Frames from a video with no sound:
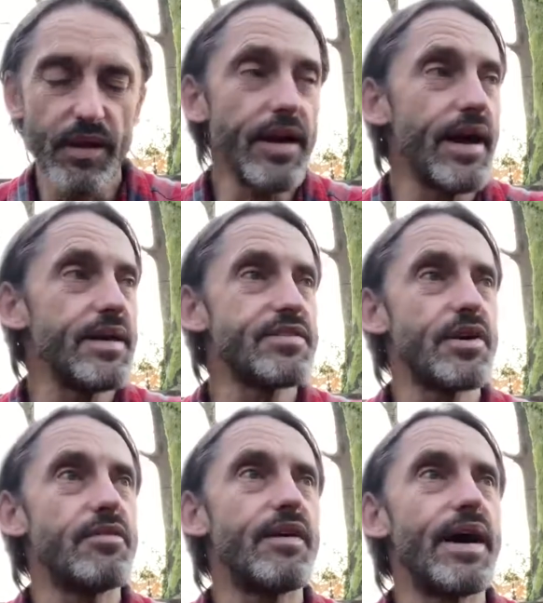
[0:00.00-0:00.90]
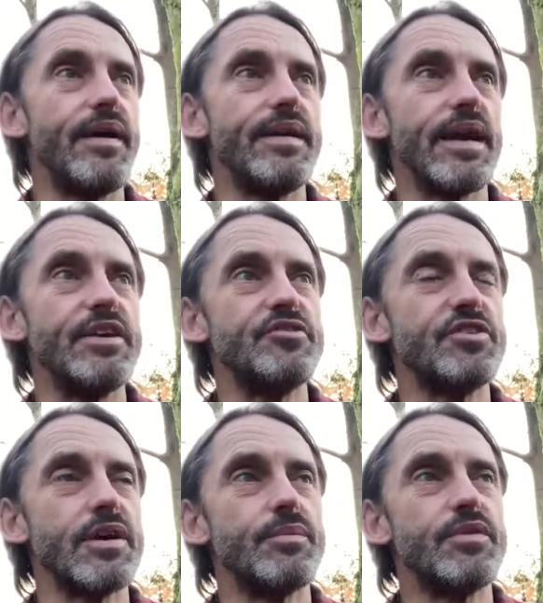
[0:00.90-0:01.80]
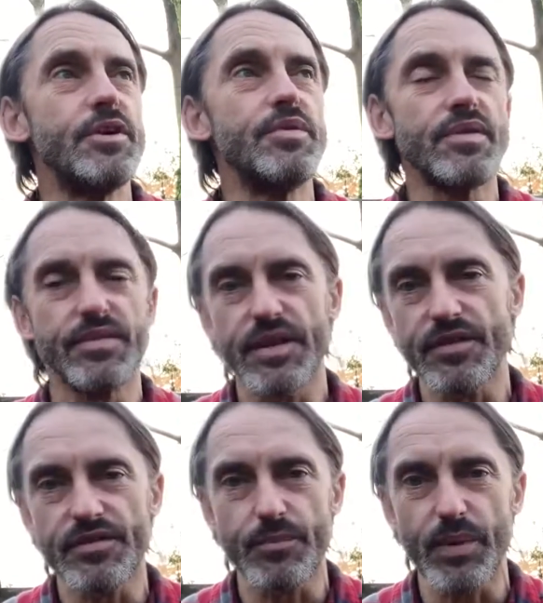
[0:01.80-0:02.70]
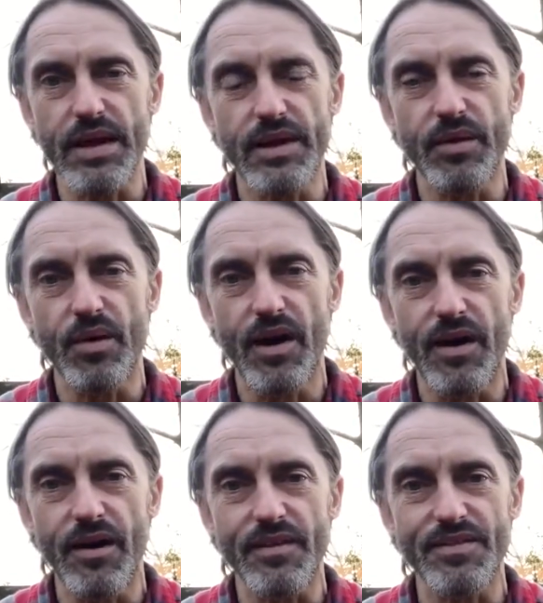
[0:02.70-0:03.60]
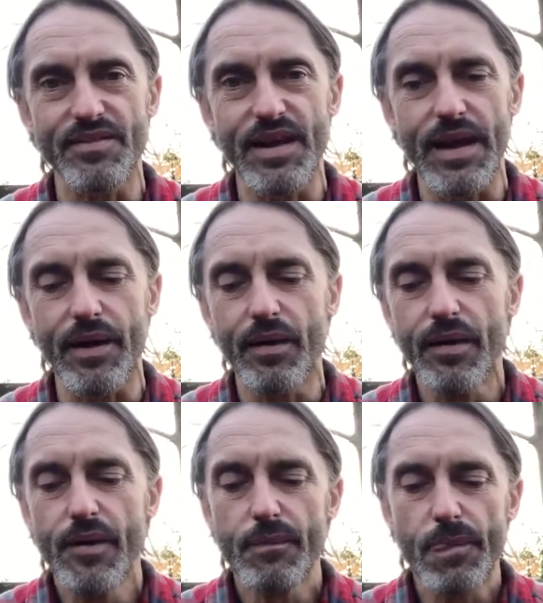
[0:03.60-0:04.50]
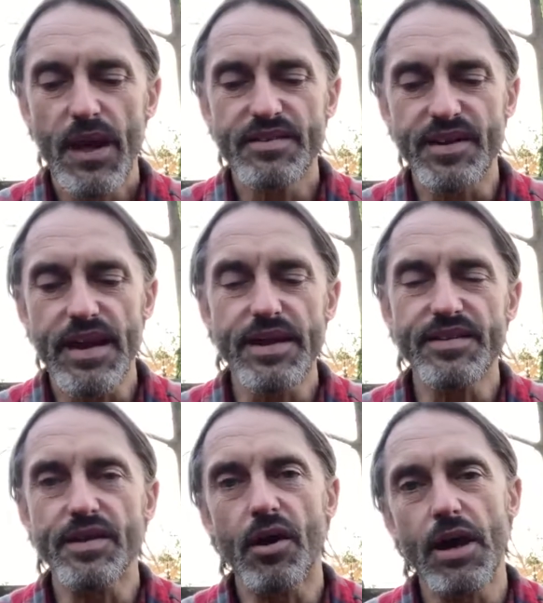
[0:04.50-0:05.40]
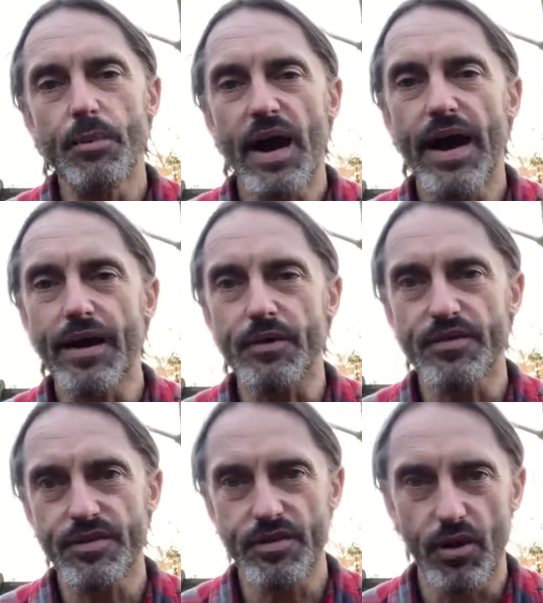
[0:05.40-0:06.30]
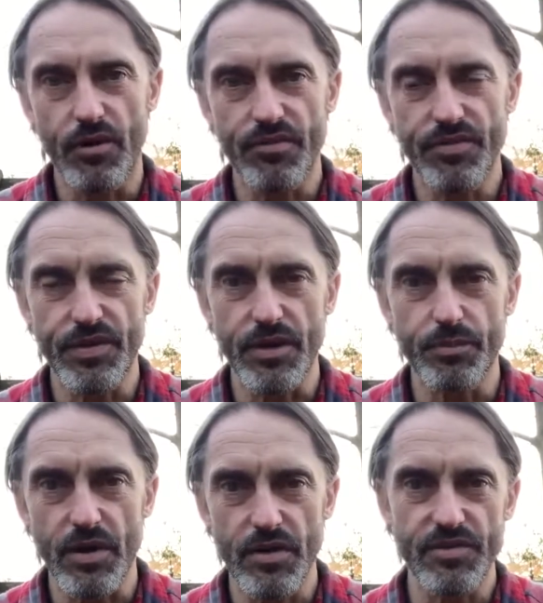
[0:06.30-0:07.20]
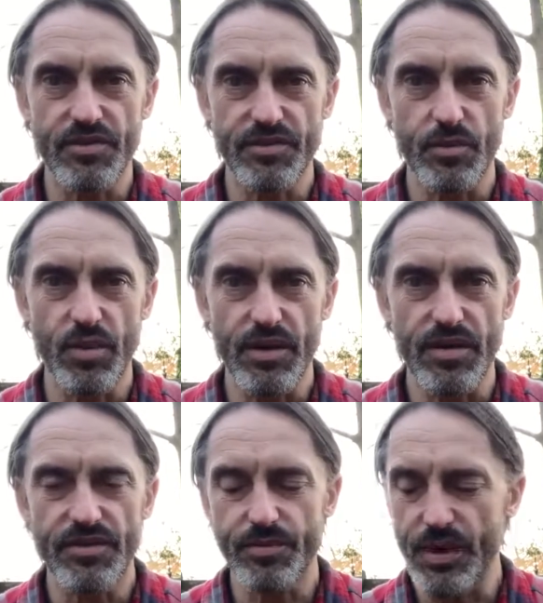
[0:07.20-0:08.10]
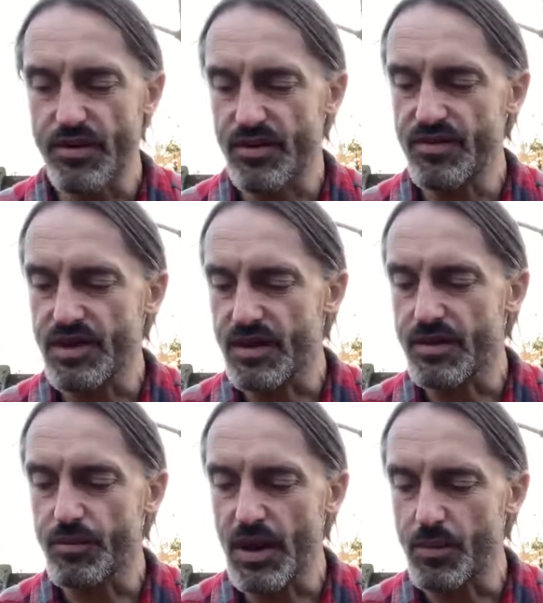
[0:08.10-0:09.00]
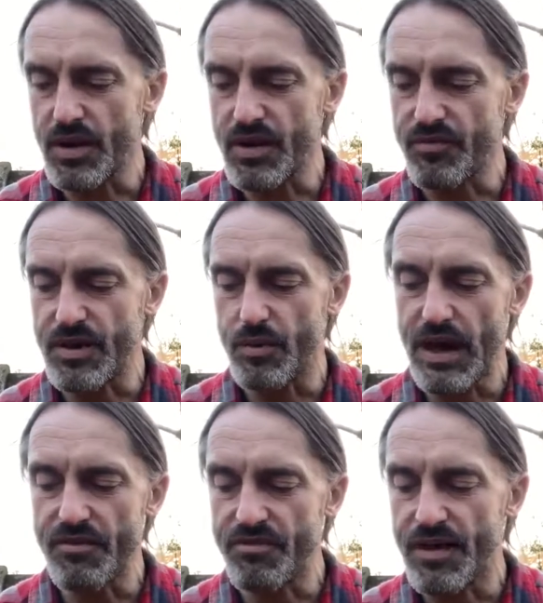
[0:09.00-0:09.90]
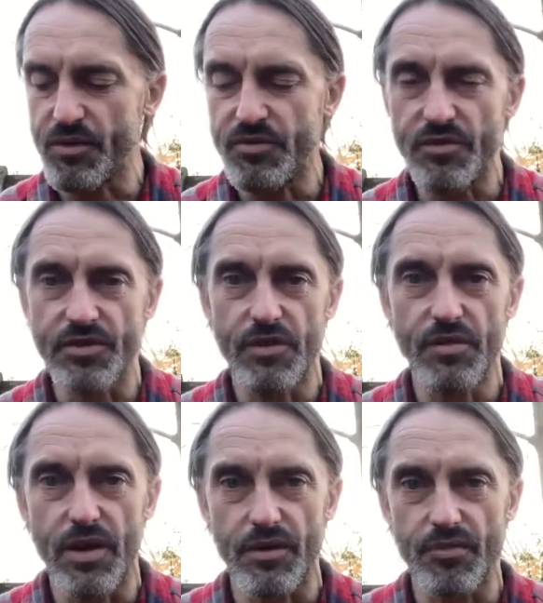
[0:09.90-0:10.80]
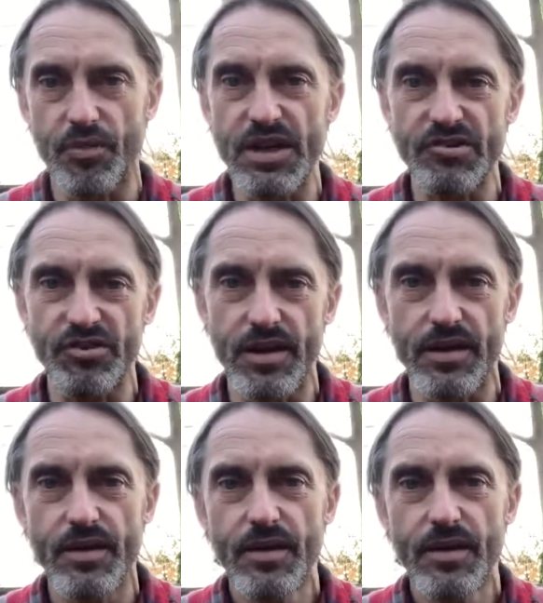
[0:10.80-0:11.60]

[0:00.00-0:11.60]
get yourself out in nature do the things that make your heart sing take time out of the process that we're experiencing at the moment if you have found yourself kind of reaching